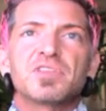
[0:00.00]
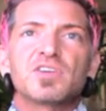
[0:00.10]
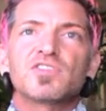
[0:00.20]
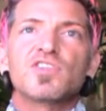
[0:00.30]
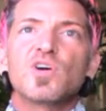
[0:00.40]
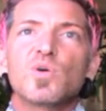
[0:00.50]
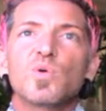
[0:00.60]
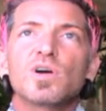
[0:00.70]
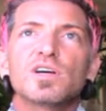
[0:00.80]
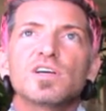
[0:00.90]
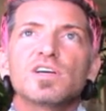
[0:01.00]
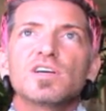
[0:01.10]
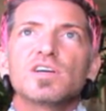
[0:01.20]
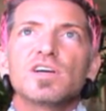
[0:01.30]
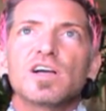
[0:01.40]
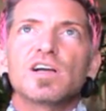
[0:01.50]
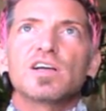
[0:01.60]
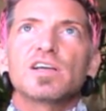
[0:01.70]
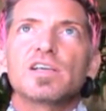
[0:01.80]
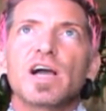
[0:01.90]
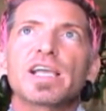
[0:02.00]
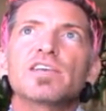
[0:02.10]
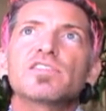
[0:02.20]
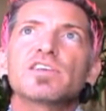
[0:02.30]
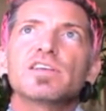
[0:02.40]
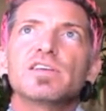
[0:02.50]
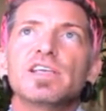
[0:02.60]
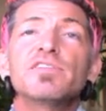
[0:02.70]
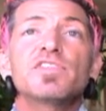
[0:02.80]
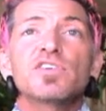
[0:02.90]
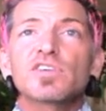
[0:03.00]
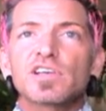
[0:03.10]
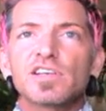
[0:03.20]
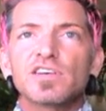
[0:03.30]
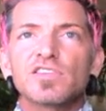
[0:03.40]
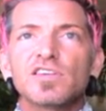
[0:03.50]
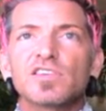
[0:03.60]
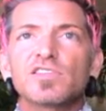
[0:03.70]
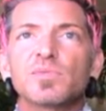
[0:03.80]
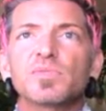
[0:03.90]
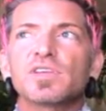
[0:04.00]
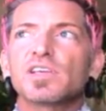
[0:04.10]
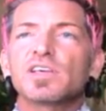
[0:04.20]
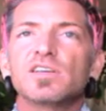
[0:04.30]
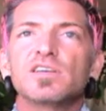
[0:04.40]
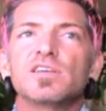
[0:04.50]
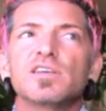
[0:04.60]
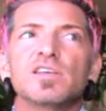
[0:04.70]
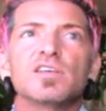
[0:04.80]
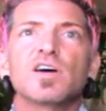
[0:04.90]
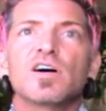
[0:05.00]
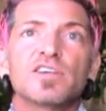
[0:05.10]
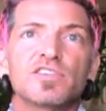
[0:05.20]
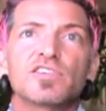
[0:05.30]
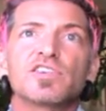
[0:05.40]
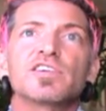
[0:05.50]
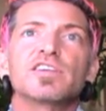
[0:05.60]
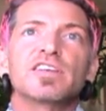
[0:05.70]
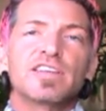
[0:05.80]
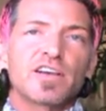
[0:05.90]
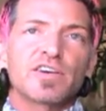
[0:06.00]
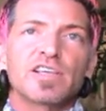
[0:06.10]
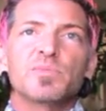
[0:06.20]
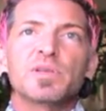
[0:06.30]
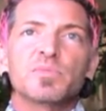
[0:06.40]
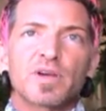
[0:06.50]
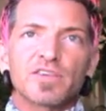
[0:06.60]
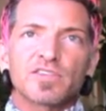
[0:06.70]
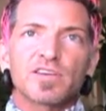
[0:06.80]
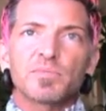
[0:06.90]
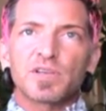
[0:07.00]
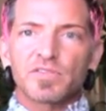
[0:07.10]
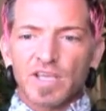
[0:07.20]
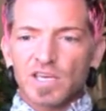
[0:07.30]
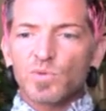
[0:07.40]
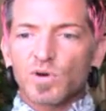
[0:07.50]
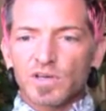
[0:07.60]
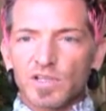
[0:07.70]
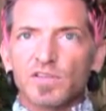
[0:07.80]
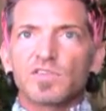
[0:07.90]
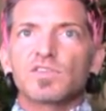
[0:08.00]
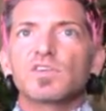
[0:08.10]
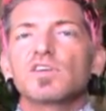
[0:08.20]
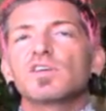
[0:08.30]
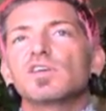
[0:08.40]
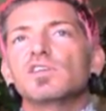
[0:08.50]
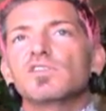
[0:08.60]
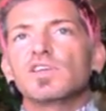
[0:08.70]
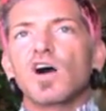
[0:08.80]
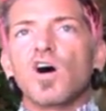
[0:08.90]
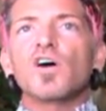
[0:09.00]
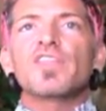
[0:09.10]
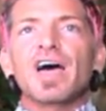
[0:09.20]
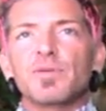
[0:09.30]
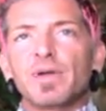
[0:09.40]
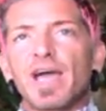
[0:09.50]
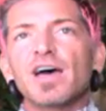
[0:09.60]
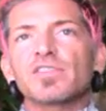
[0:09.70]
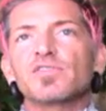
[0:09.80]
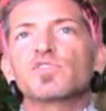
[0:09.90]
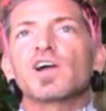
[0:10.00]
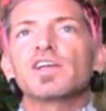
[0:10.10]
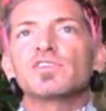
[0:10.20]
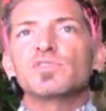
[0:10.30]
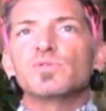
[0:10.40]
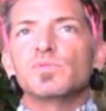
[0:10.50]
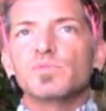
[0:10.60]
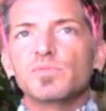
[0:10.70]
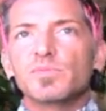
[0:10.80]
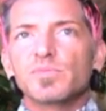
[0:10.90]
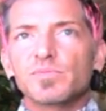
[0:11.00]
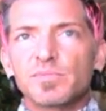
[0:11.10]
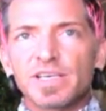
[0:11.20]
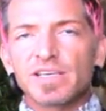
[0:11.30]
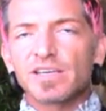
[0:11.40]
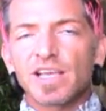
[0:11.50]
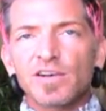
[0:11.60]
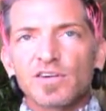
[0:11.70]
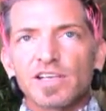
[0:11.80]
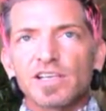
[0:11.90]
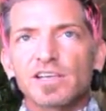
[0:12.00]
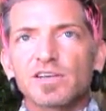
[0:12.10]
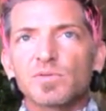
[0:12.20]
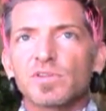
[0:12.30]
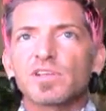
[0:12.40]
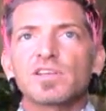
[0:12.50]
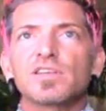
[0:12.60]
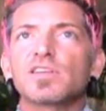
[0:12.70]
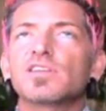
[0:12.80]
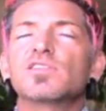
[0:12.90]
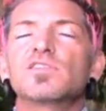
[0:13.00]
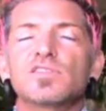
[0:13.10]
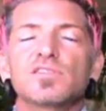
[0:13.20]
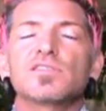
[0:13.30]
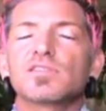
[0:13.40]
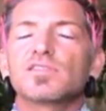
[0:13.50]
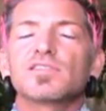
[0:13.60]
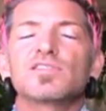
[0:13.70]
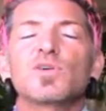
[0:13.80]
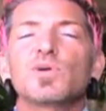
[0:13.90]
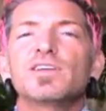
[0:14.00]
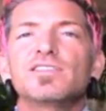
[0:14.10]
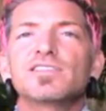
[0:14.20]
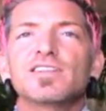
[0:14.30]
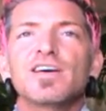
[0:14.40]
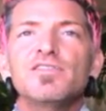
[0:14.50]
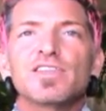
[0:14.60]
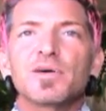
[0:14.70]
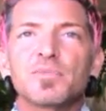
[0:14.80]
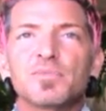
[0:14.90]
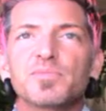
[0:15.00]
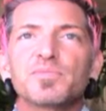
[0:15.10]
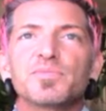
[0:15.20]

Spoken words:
There's no, I guess if there's a condition, it's simply in honesty and integrity and being present. But if anyone is on that path of trying to be in integrity, well then it's so easy to love them.